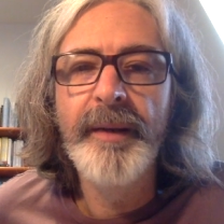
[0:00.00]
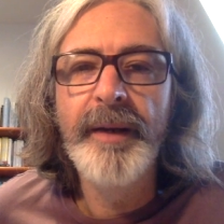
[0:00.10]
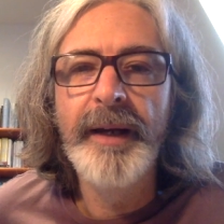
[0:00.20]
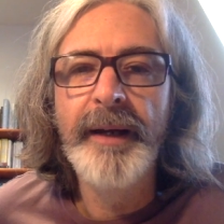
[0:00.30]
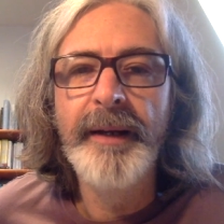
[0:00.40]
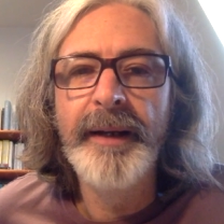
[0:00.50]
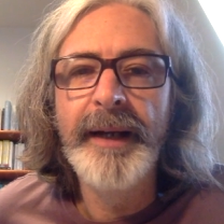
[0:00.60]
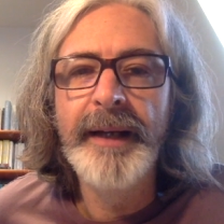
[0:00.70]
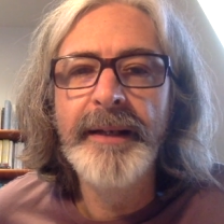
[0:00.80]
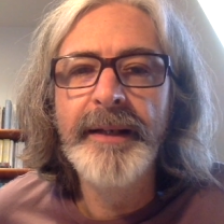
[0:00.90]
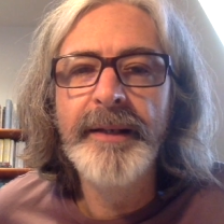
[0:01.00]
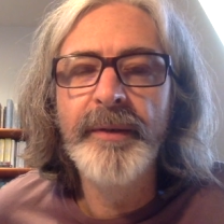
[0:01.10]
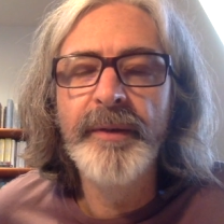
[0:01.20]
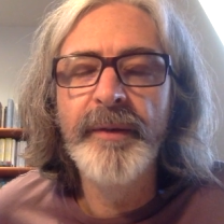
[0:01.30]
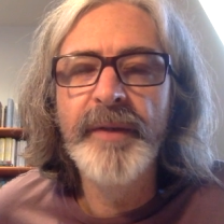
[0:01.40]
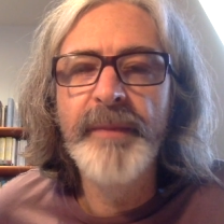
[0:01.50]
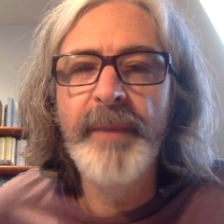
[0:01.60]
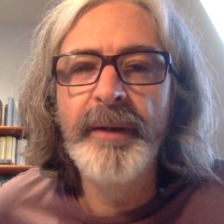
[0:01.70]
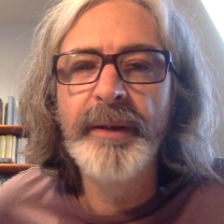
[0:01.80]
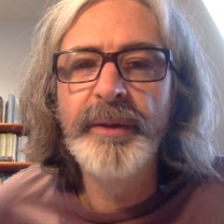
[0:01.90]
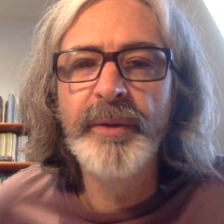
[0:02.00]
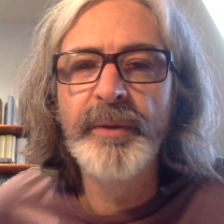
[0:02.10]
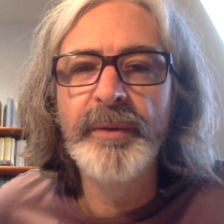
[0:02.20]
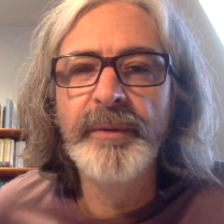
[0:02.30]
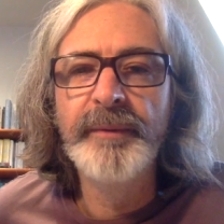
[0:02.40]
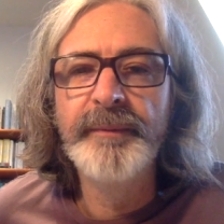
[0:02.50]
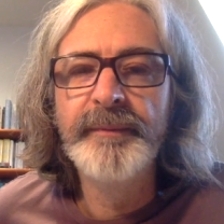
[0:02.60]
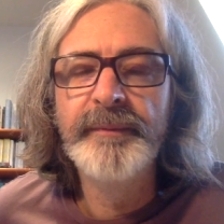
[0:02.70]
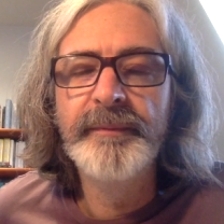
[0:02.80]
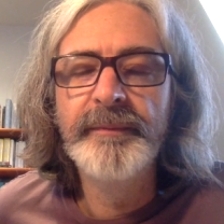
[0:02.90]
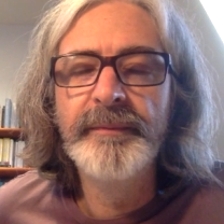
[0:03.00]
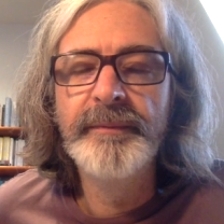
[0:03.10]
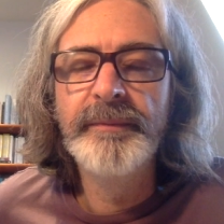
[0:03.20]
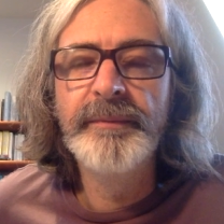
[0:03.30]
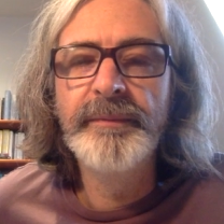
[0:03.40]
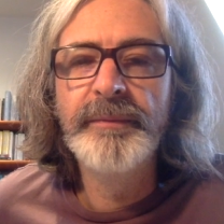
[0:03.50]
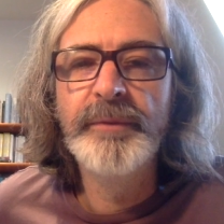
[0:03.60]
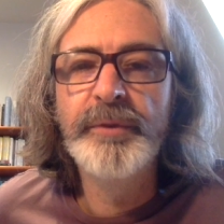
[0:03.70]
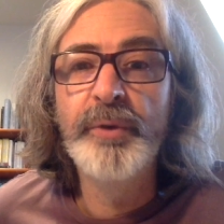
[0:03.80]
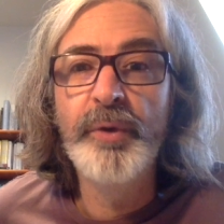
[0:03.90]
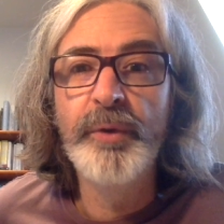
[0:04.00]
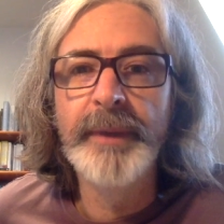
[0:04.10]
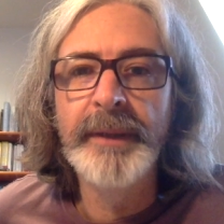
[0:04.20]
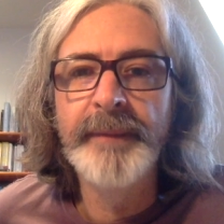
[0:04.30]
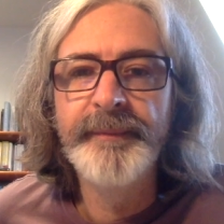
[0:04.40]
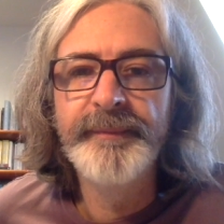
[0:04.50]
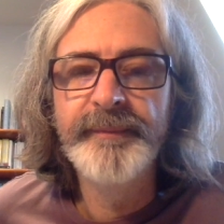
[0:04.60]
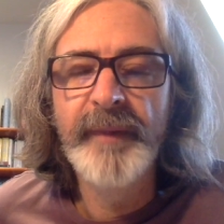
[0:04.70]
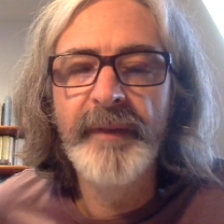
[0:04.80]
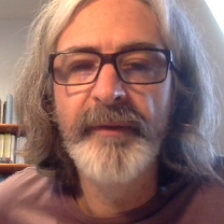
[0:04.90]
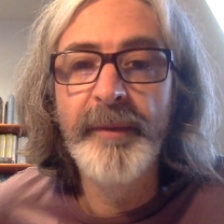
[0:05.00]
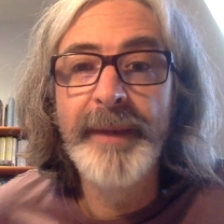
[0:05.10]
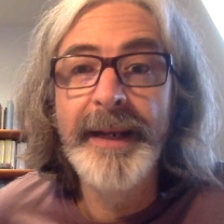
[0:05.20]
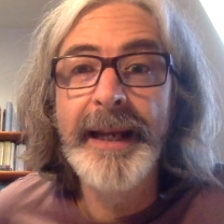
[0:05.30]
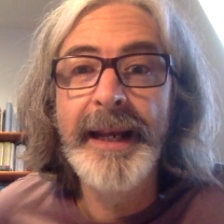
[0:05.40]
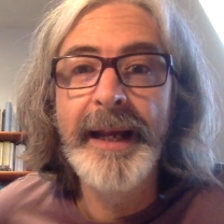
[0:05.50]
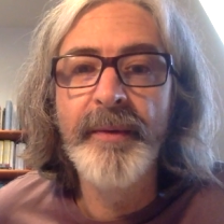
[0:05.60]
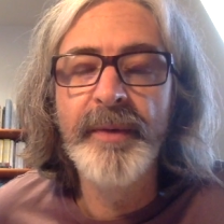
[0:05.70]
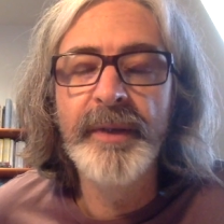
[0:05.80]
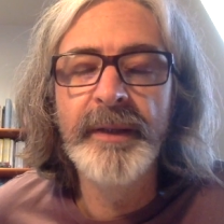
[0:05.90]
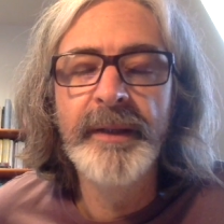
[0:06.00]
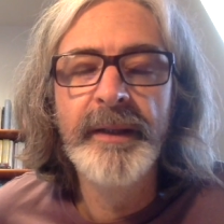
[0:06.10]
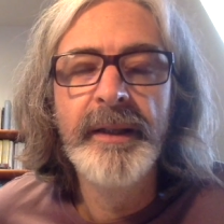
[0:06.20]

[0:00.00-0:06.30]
and sort of spiritual trauma from an encounter.